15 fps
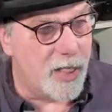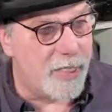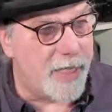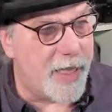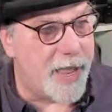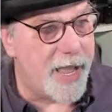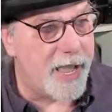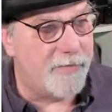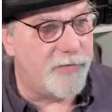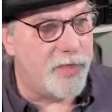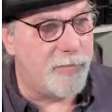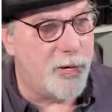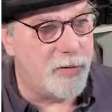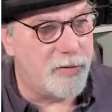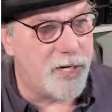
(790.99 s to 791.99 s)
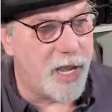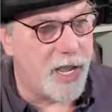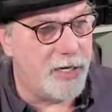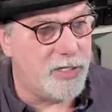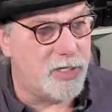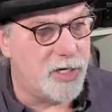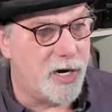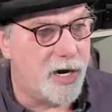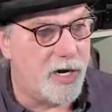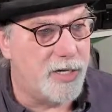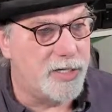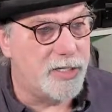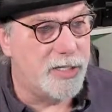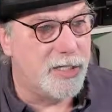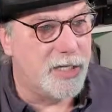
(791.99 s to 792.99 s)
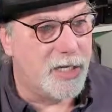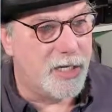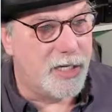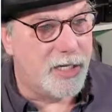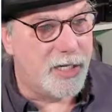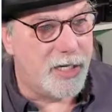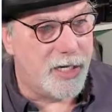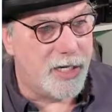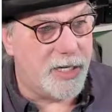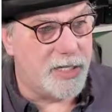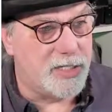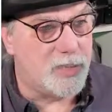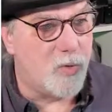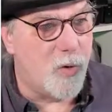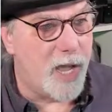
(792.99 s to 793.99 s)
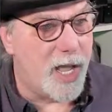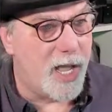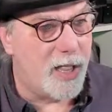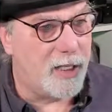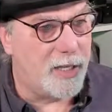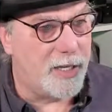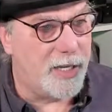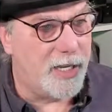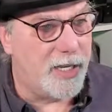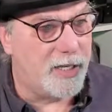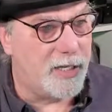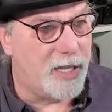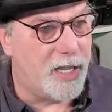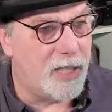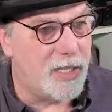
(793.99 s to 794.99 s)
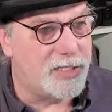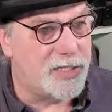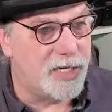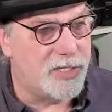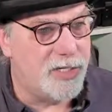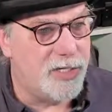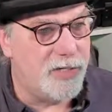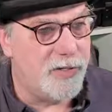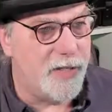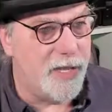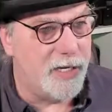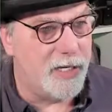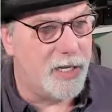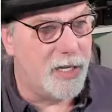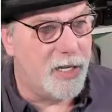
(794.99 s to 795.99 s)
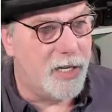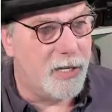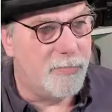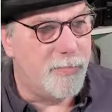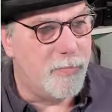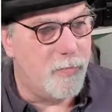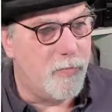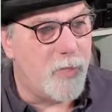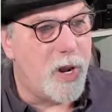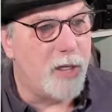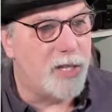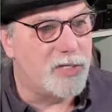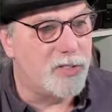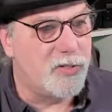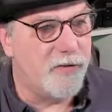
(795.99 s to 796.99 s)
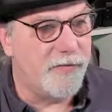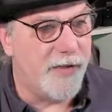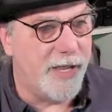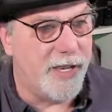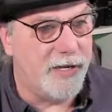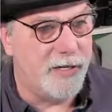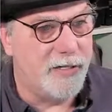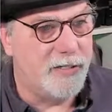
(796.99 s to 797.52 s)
They have the bow tie chart as well. And let's actually do that. No, let's do a fan.